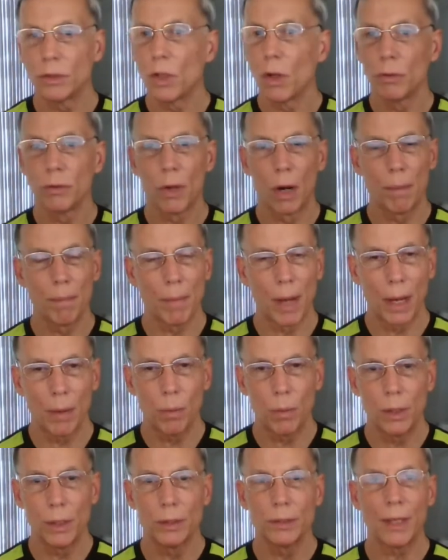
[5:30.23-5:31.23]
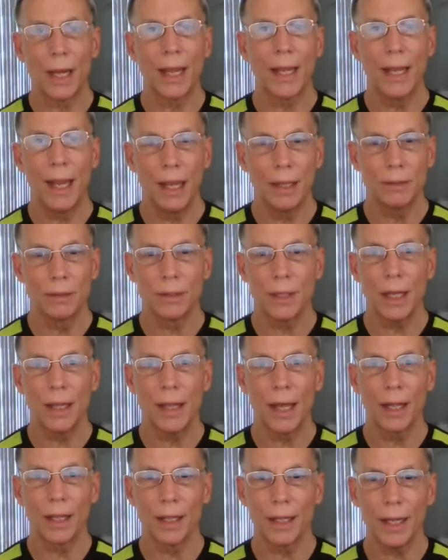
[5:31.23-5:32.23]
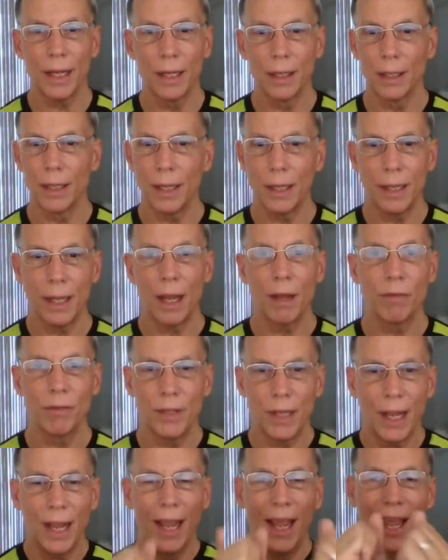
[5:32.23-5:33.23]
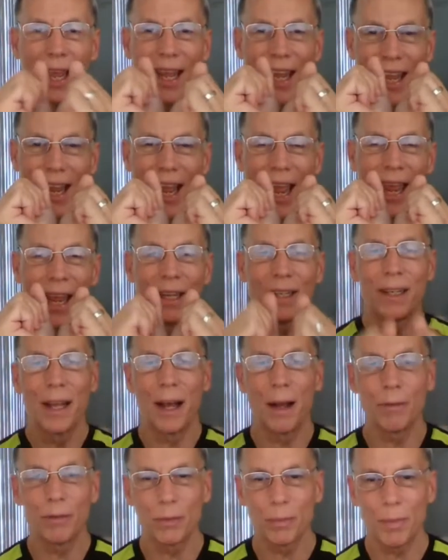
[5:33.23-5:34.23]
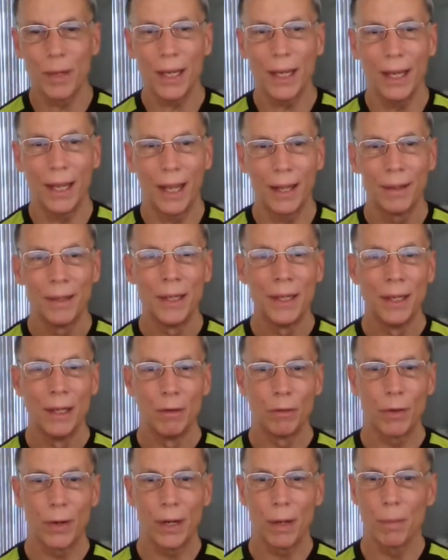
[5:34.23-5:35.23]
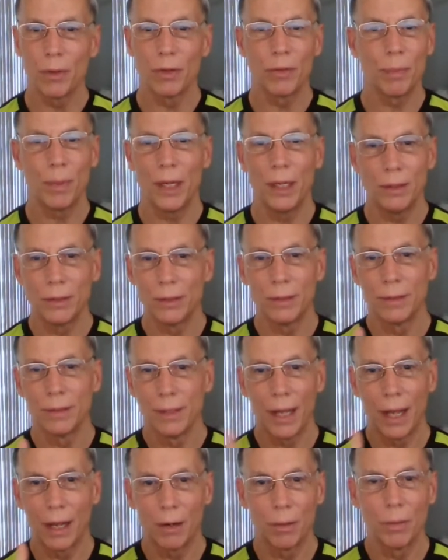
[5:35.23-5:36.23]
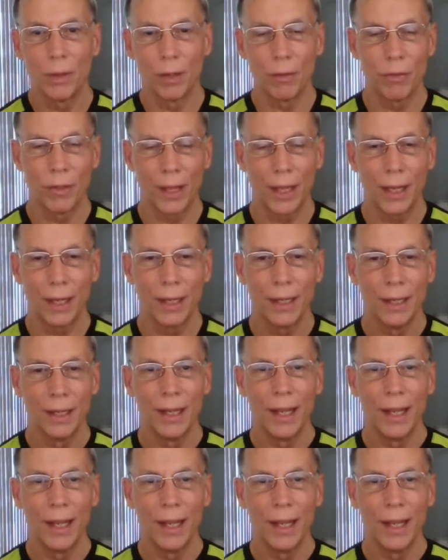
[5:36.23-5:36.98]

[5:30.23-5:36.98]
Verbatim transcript: Those aren't my words. I can't say that legally. The FDA handcuffs me. Uh, freedom of speech is not a real thing.